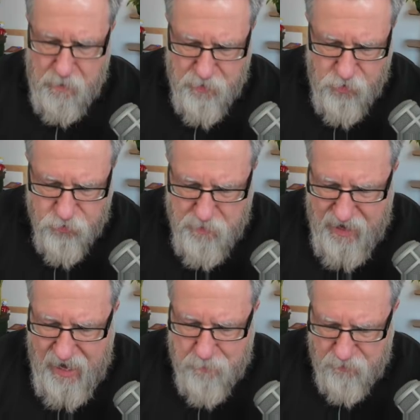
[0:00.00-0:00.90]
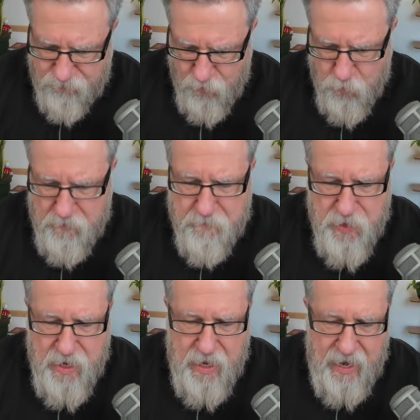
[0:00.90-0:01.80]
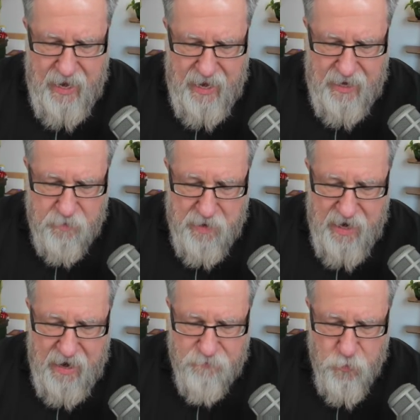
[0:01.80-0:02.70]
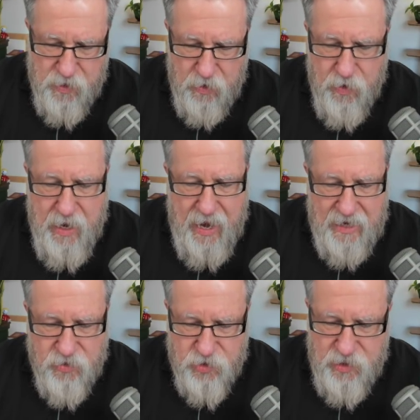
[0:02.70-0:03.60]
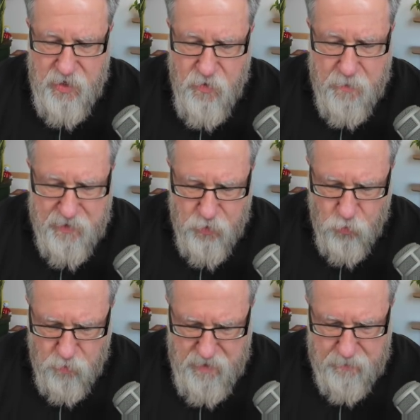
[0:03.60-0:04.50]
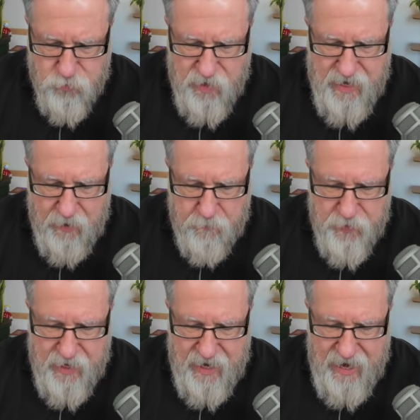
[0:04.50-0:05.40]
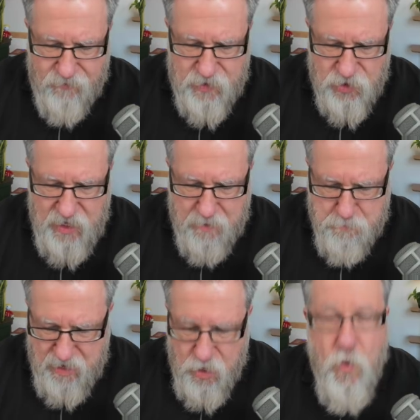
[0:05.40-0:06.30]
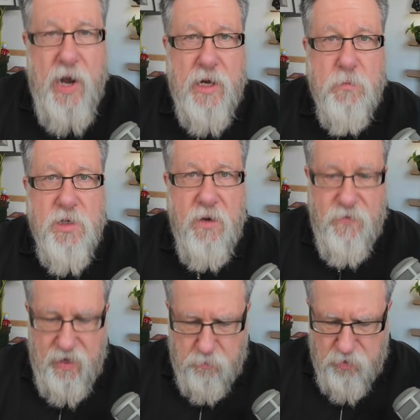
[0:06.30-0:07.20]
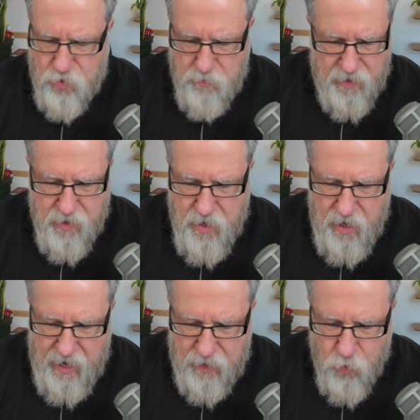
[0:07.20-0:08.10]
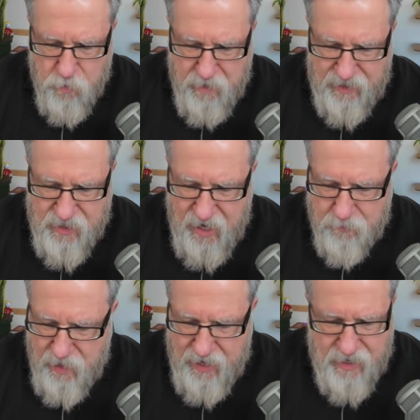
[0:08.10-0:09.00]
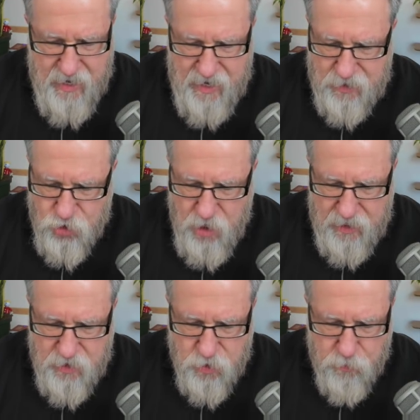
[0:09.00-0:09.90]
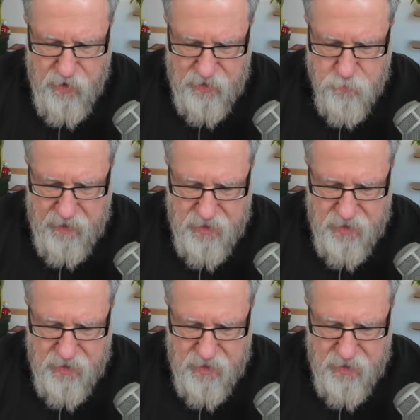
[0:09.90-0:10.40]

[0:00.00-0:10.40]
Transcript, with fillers: going to use my Apple phone and my iPhone here. And you see here, I'm in Google Maps right now, and I have the same menu items available to me. I go to my timeline, and shock and surprise, my